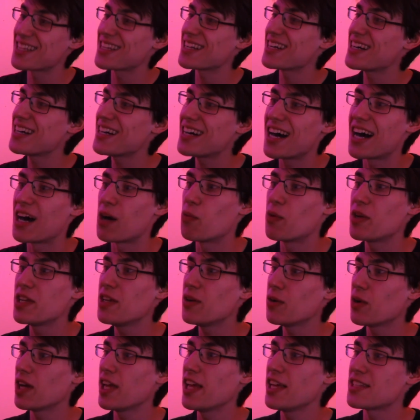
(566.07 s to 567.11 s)

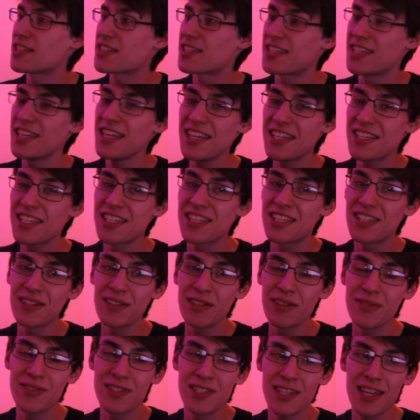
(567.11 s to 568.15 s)
in Season
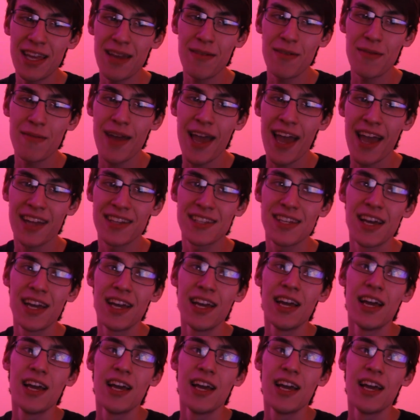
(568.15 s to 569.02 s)
2 of Sam & Max,